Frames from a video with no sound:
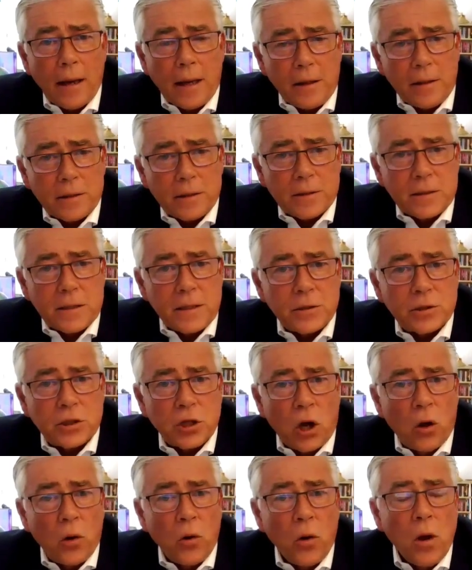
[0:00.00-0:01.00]
indices.
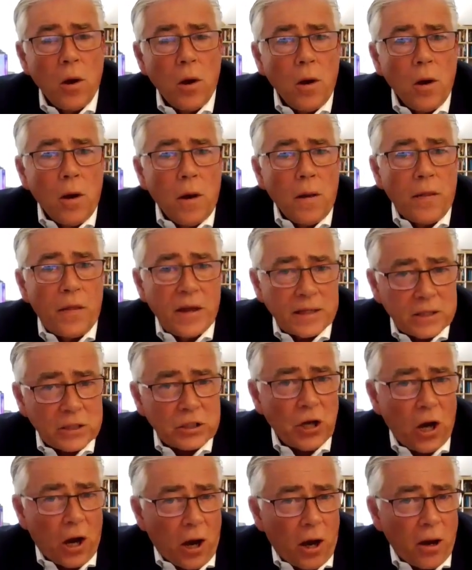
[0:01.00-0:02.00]
So
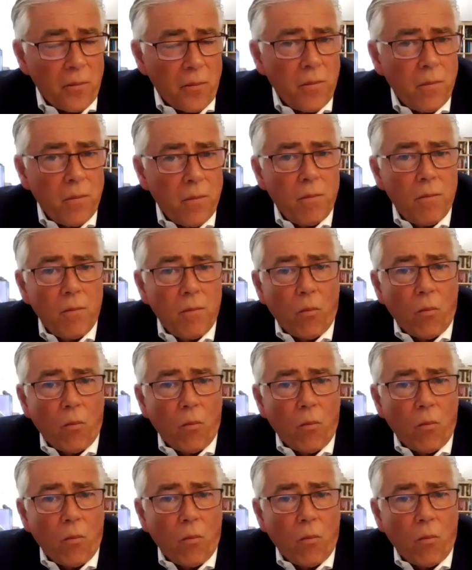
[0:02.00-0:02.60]
this time,